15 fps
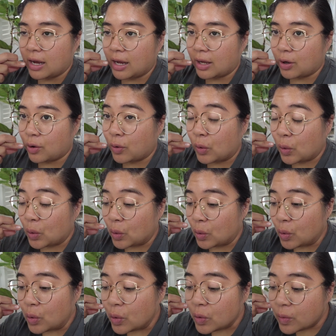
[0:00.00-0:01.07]
I
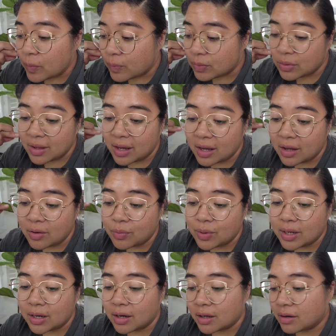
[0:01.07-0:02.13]
hope that we
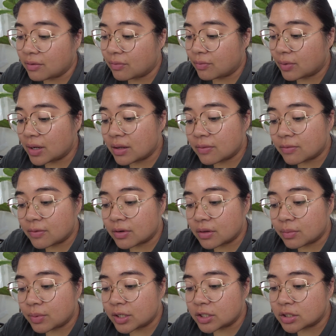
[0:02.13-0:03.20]
kind of wait for
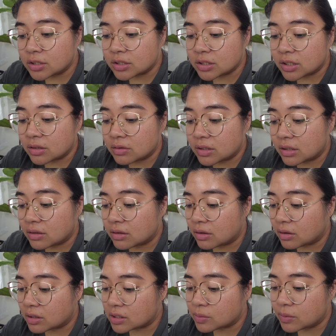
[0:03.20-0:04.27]
the patient to settle down in the
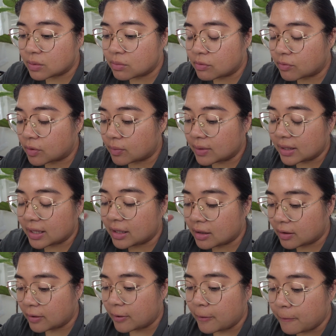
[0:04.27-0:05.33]
hospital before we like
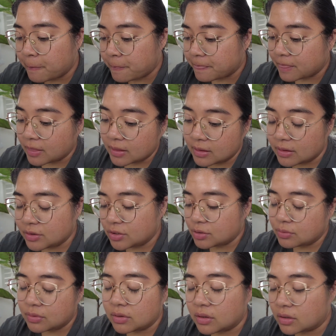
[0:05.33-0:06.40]
do
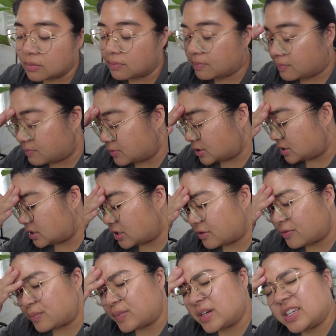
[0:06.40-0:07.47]
a lot of
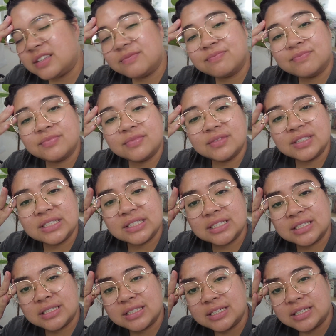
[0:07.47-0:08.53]
stuff, but
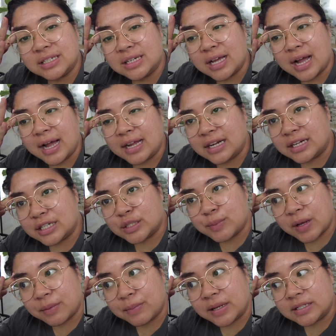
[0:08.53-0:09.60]
I didn't
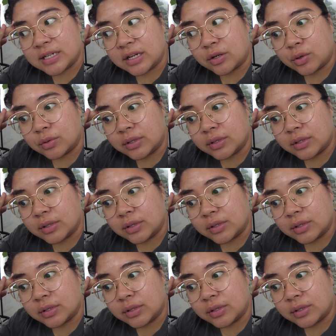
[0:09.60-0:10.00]
expect my day to go